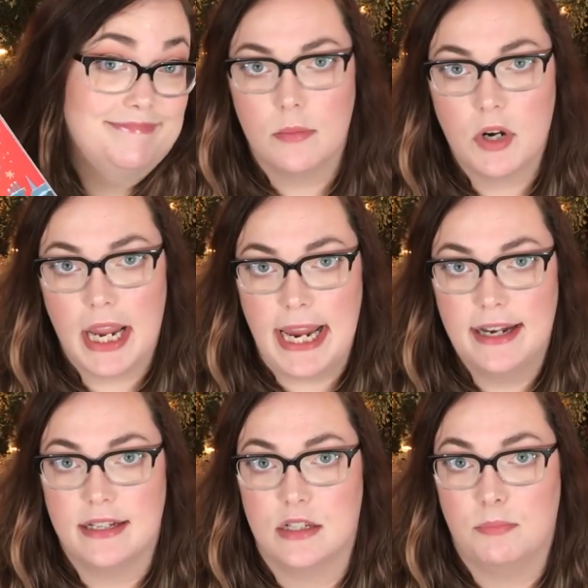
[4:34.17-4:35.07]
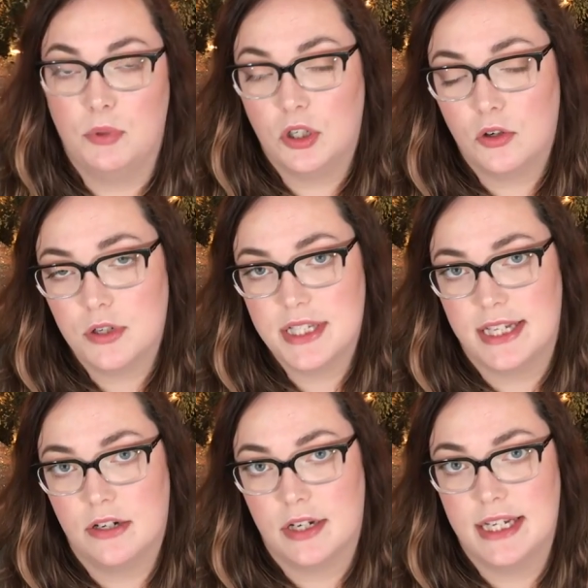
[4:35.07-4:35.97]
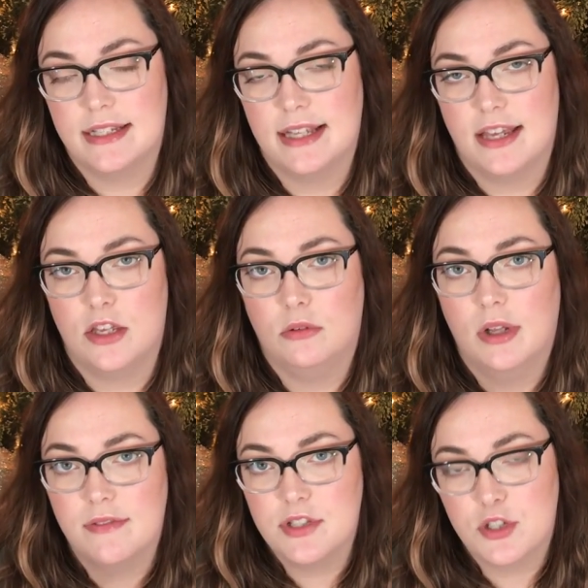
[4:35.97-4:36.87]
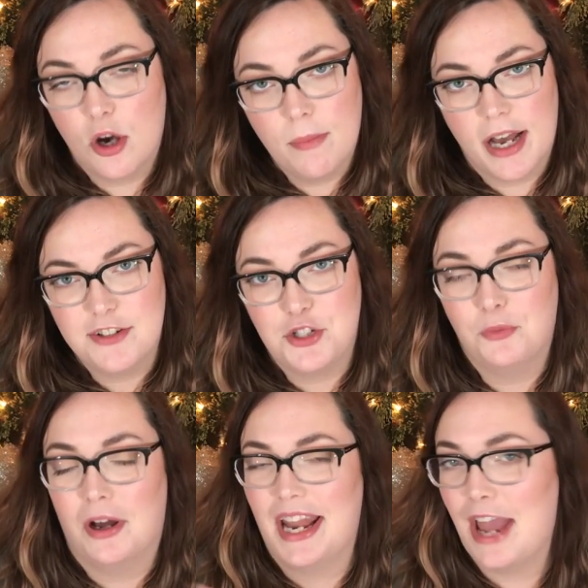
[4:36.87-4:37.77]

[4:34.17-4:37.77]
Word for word: Number 8 is a book or series that you love so much you want